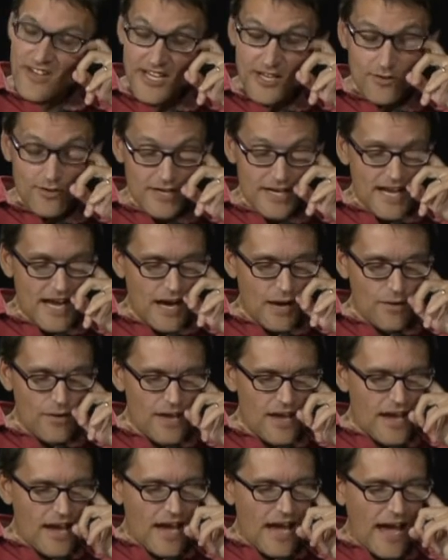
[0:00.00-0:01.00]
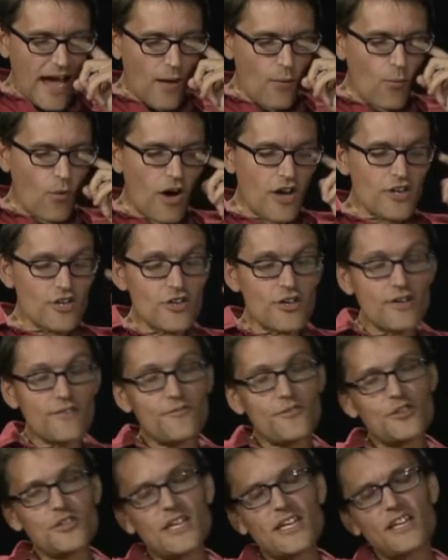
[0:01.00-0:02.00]
to figure it out. I wonder
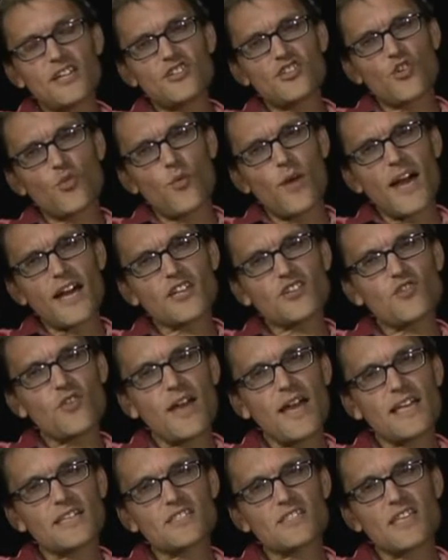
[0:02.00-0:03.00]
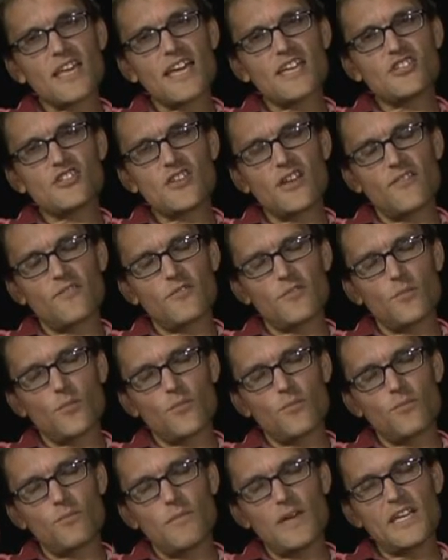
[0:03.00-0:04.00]
if you did a direct translation of
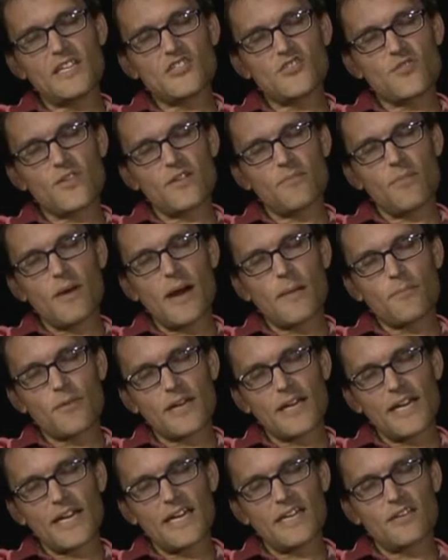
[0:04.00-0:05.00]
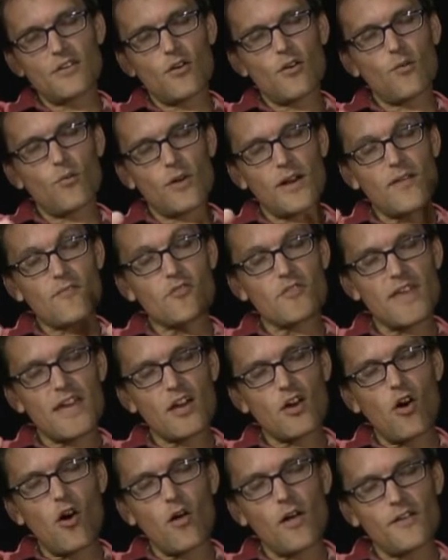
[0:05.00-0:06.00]
Ministry of Propaganda or whatever
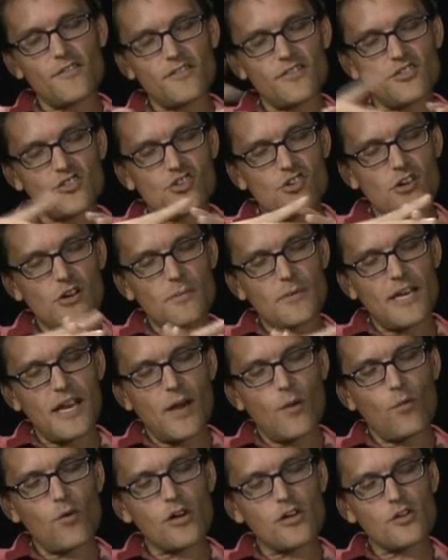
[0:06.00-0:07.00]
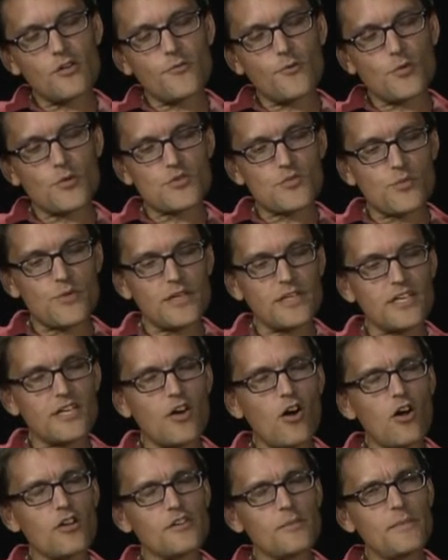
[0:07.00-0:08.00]
they call it in German, I wonder if it was
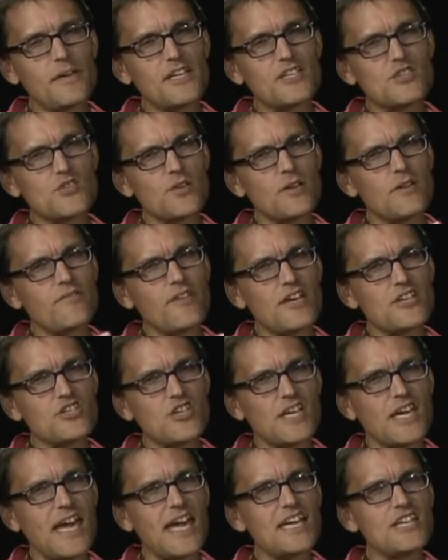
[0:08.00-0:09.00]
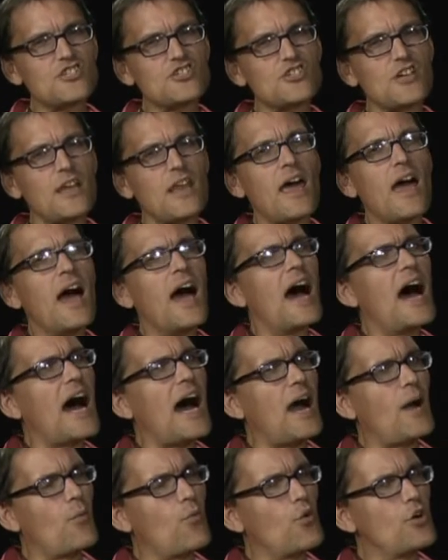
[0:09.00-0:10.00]
really called the Ministry of Education.
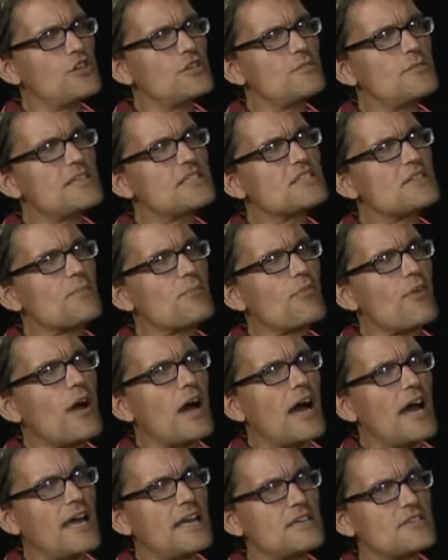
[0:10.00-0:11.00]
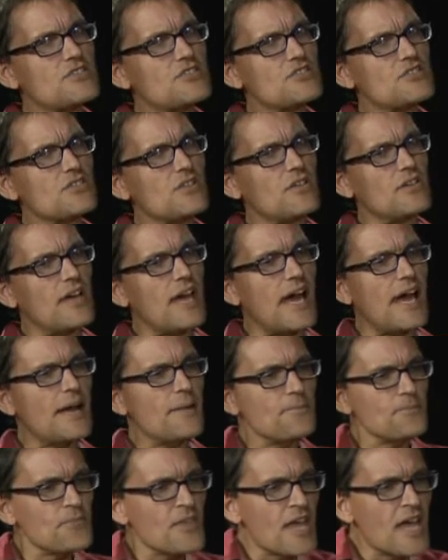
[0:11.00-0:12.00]
I wouldn't be surprised.
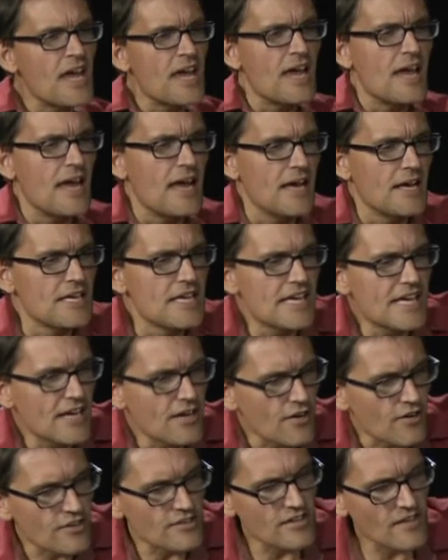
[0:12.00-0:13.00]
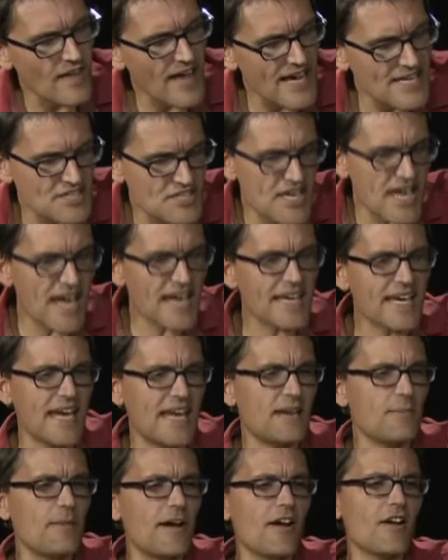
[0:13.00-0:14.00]
Okay? Here, in the last
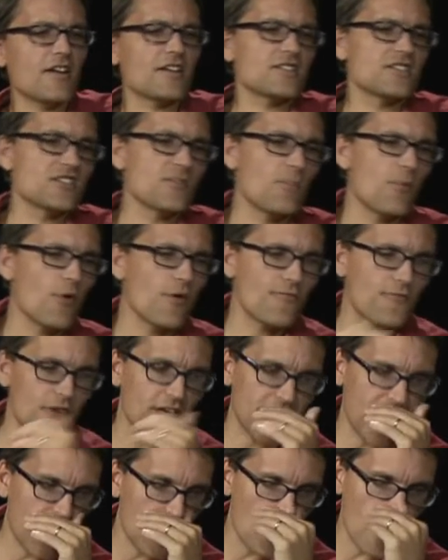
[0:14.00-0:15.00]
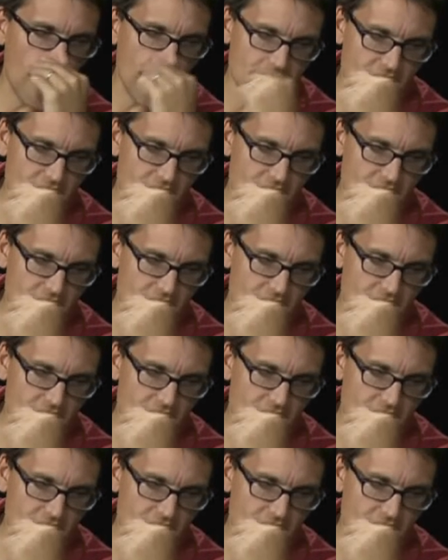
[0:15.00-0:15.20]
decade, American support for gay